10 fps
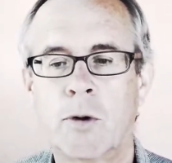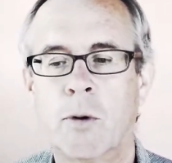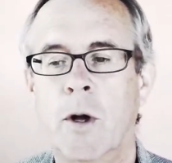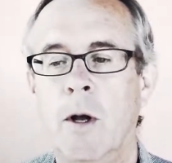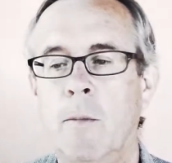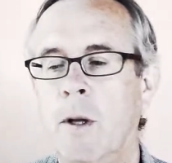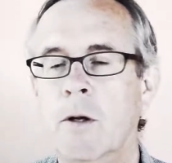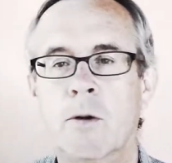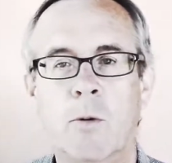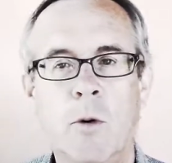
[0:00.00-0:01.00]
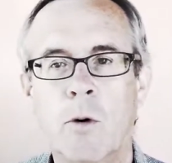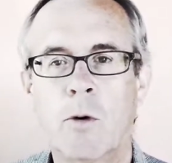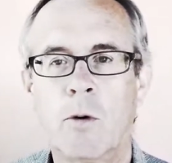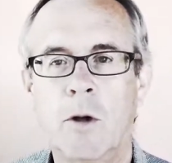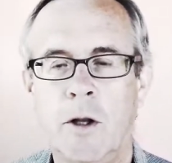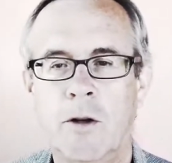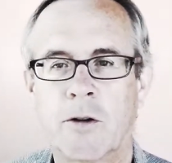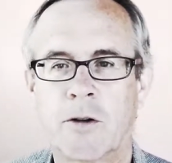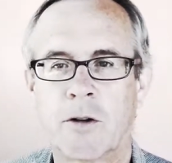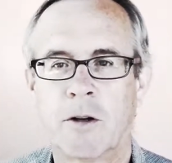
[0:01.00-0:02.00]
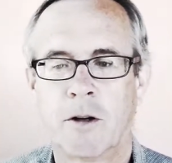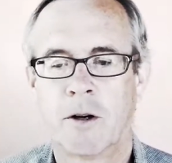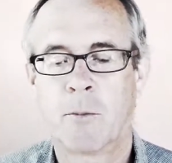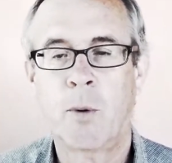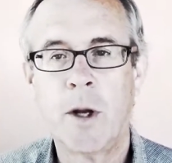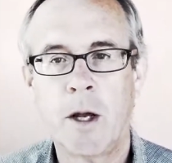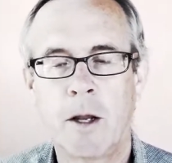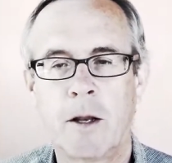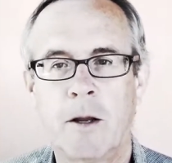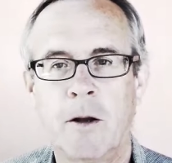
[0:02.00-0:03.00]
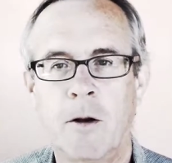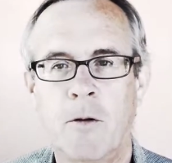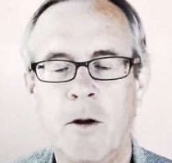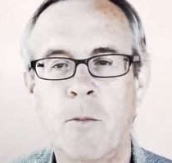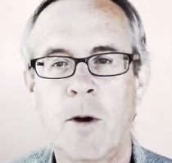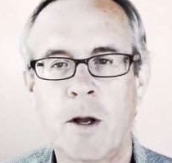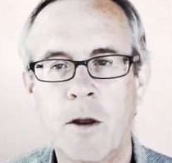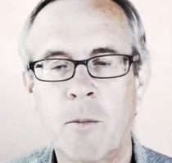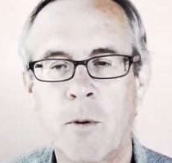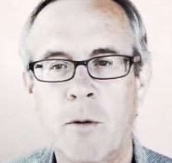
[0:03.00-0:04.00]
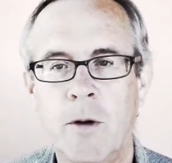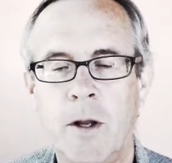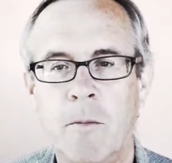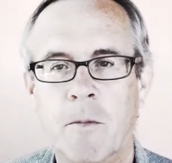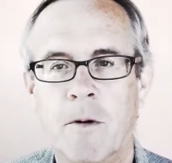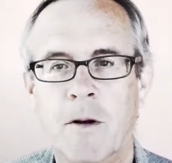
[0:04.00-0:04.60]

So because the world is bringing it, you know, they're bringing their pro team.